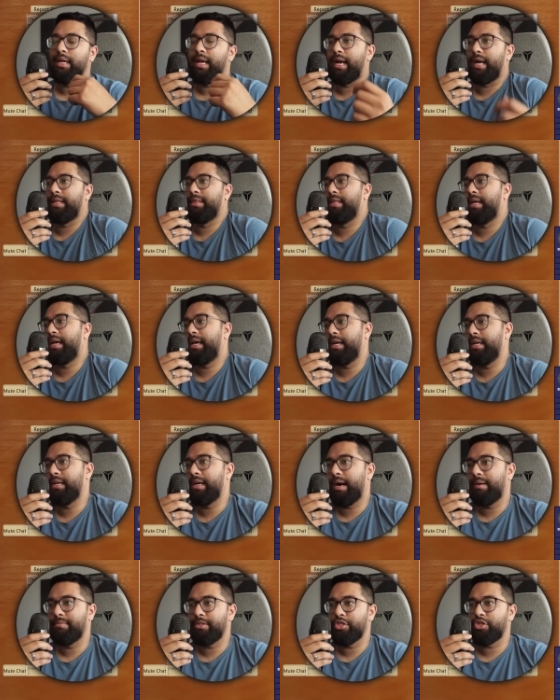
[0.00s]
and
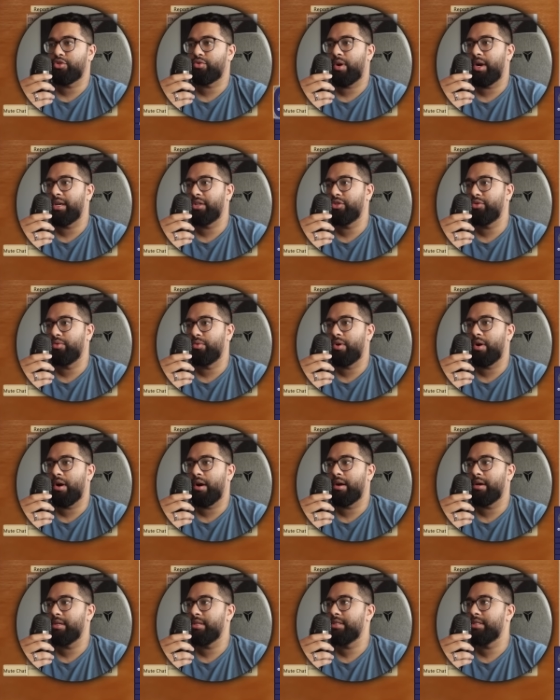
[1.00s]
then I'm just drawing two
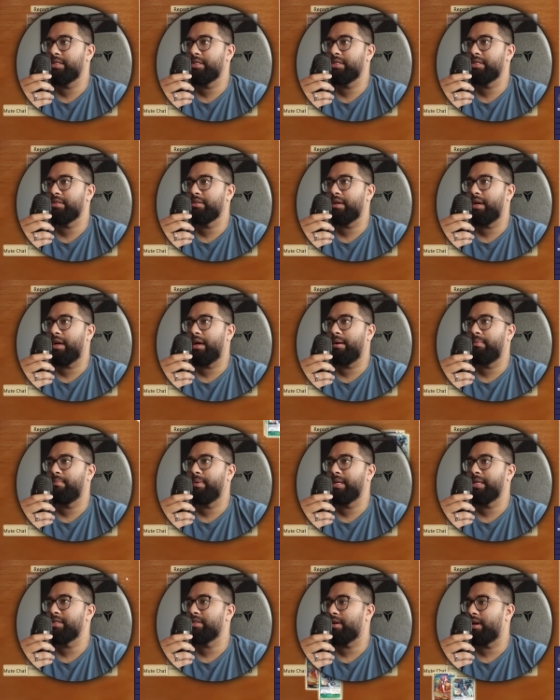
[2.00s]
cards uh,
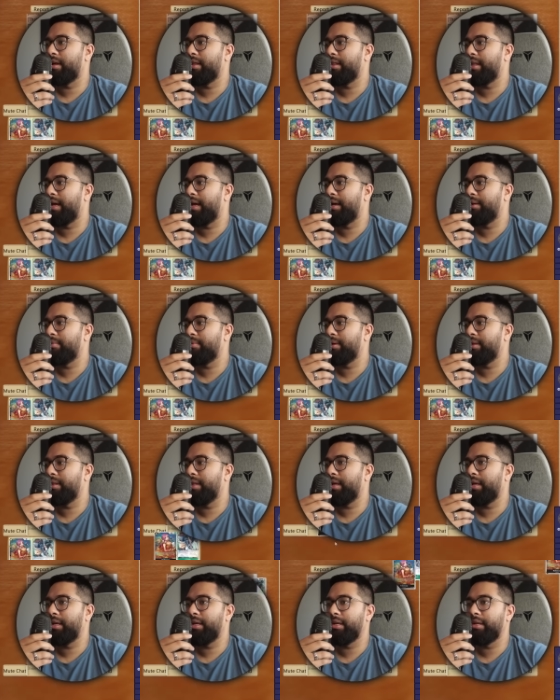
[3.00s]
based on that. What are
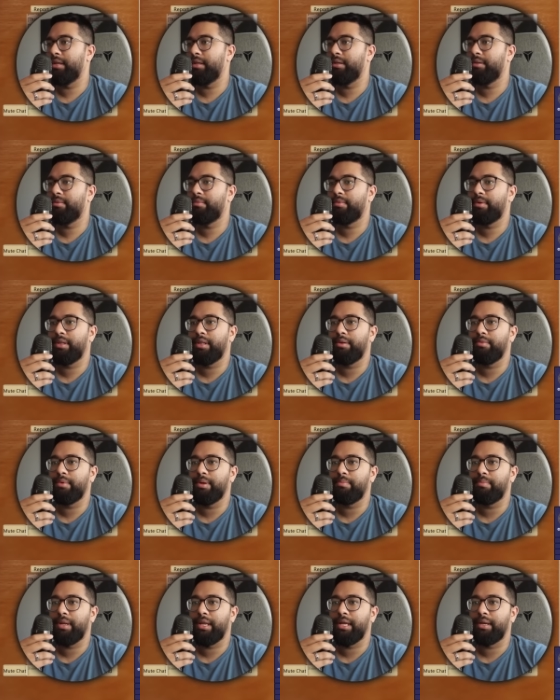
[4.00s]
they? What are they
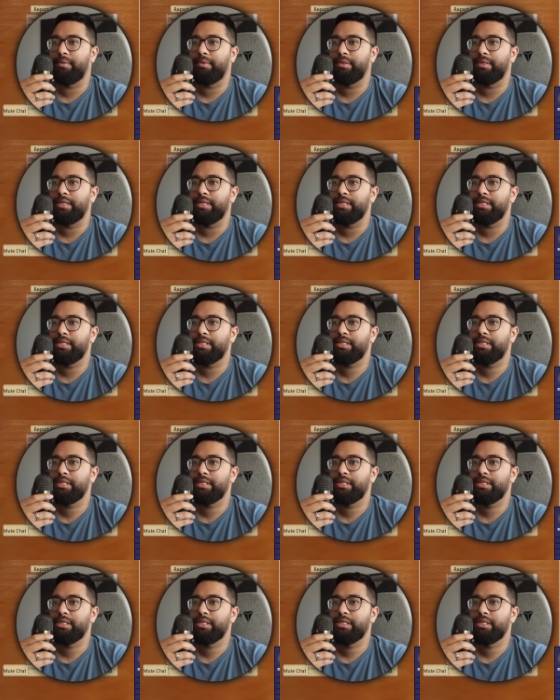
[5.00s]
replaying with this?